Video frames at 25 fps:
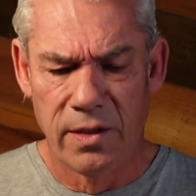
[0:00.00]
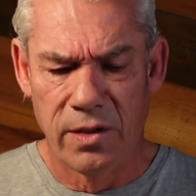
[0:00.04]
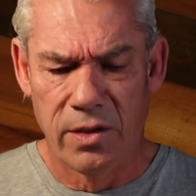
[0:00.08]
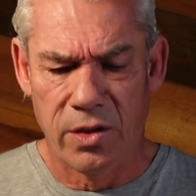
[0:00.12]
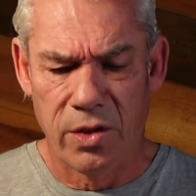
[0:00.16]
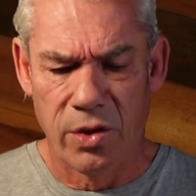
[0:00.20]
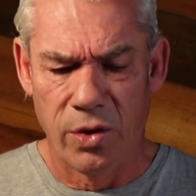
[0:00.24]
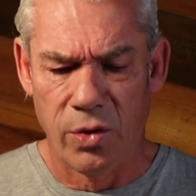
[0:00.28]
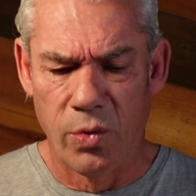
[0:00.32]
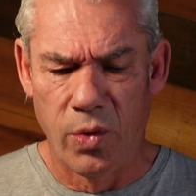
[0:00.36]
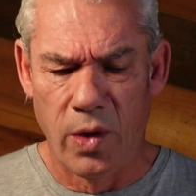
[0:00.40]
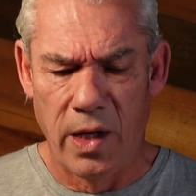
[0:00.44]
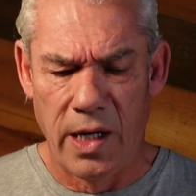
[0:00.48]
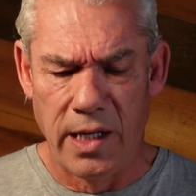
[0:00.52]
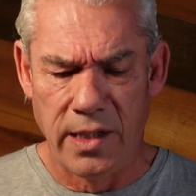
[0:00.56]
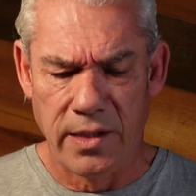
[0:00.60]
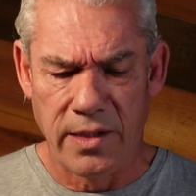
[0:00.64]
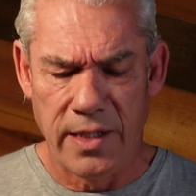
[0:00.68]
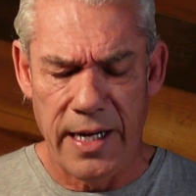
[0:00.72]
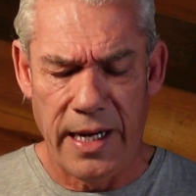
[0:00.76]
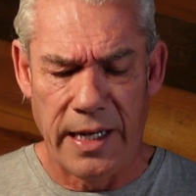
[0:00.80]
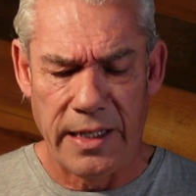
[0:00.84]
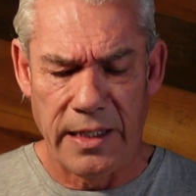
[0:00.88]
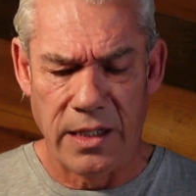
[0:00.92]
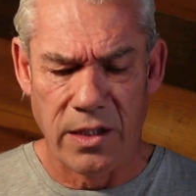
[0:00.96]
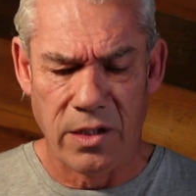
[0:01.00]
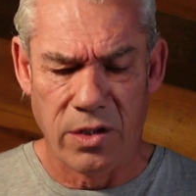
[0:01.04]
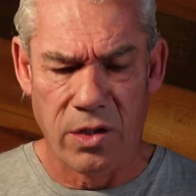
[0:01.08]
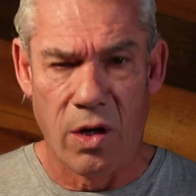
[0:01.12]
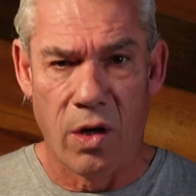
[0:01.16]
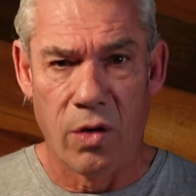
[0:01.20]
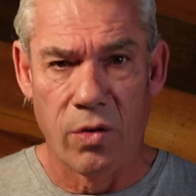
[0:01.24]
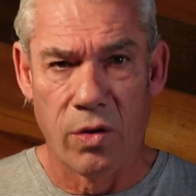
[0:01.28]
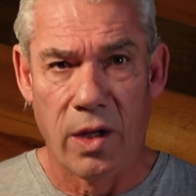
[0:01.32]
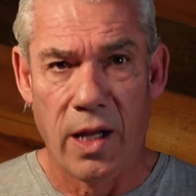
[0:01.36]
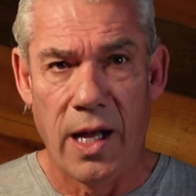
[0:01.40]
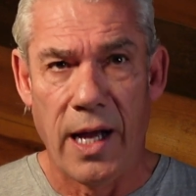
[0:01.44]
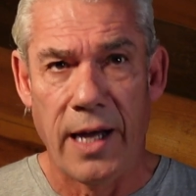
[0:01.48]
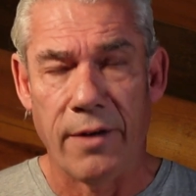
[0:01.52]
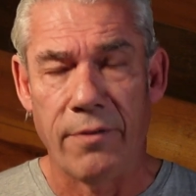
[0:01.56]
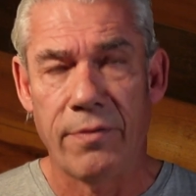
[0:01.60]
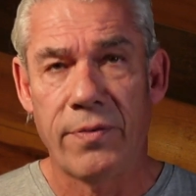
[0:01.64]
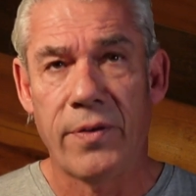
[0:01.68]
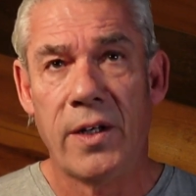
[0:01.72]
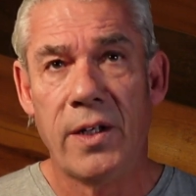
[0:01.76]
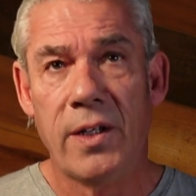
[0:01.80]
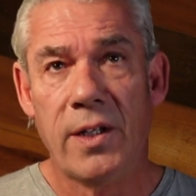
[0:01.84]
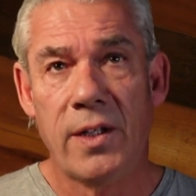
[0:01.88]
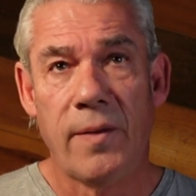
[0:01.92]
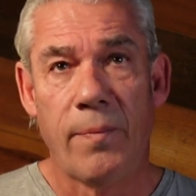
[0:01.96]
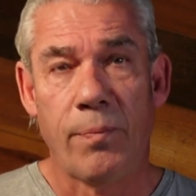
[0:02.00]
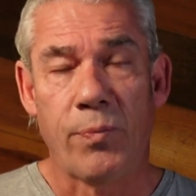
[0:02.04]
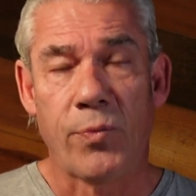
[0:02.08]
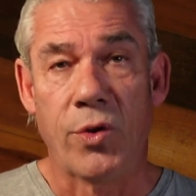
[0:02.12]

to take his own life.